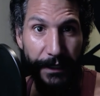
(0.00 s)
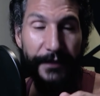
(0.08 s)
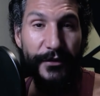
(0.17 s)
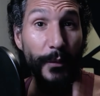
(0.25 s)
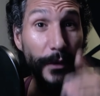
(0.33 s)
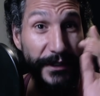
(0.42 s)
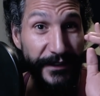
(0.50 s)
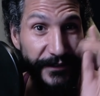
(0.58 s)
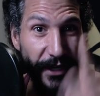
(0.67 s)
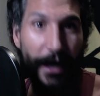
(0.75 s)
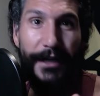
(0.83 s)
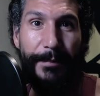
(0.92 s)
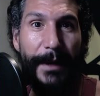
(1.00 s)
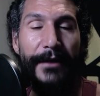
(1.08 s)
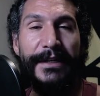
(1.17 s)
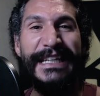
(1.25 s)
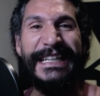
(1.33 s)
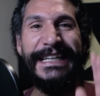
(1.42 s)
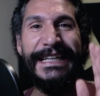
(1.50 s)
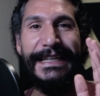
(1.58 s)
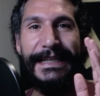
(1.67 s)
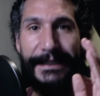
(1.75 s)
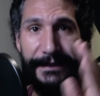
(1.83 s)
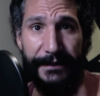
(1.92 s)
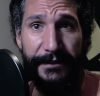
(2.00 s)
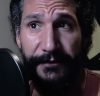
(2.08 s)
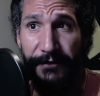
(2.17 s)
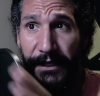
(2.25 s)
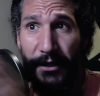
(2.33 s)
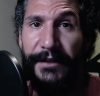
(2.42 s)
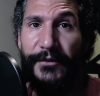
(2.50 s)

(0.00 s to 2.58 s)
that's what we're going to talk about in this video.